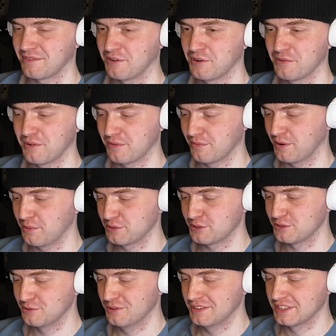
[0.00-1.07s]
What would
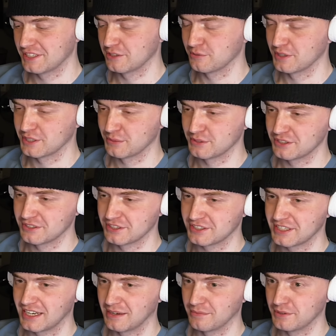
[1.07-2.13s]
you do in this situation? Would you just
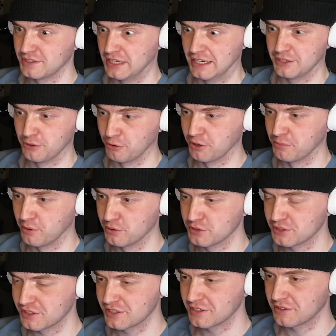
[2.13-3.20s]
tell him, yeah, you're the
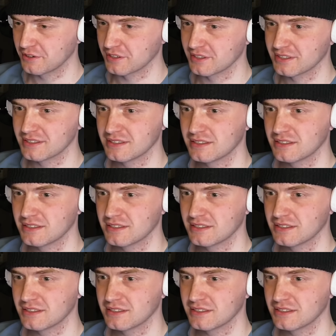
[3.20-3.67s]
monster, or...